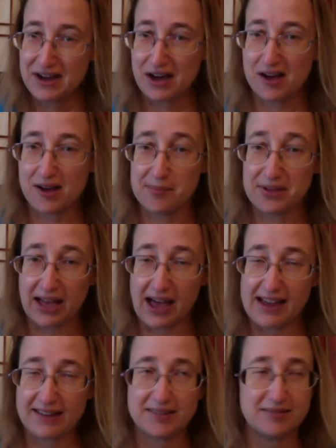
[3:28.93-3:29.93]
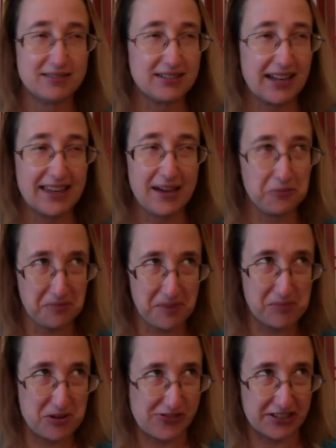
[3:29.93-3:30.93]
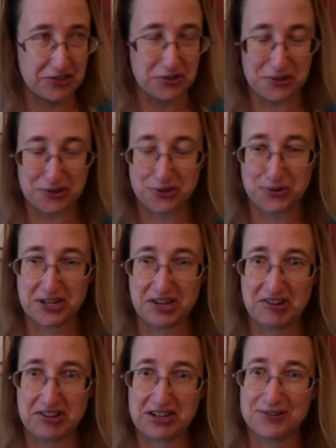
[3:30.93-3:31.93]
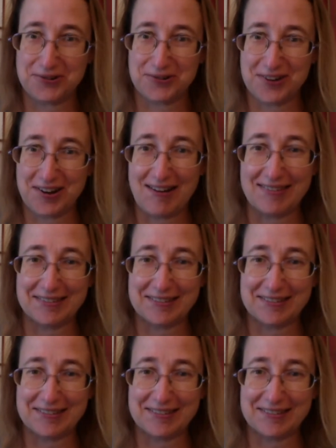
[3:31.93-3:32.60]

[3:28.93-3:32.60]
I can't remember if I told the story on here or not.